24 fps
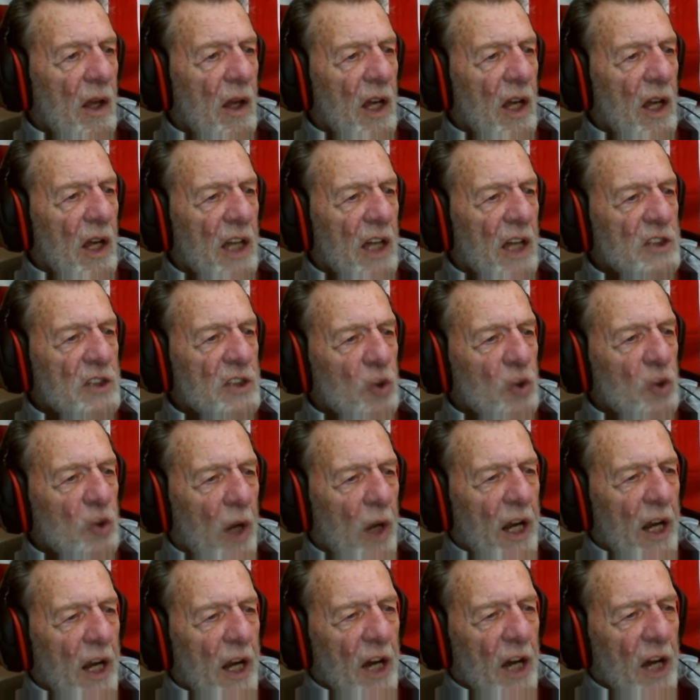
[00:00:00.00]
And so I
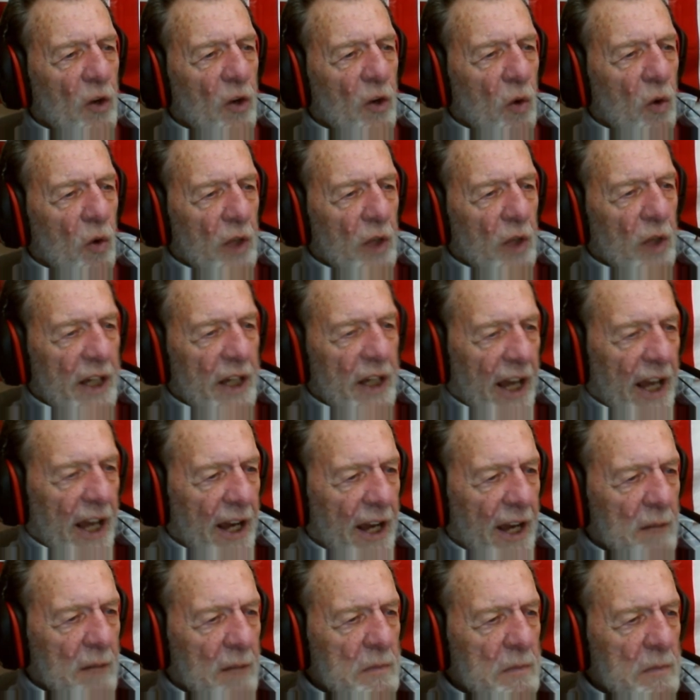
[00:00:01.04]
got a hold of
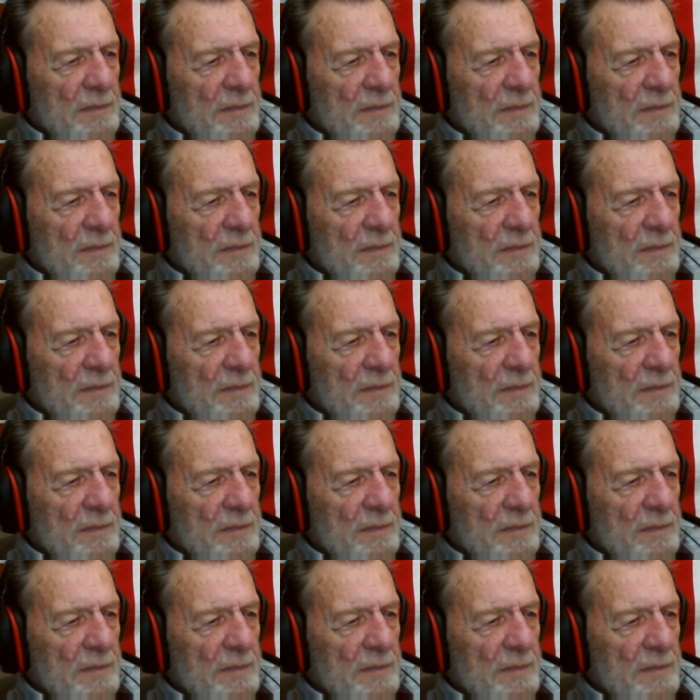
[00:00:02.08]
Cam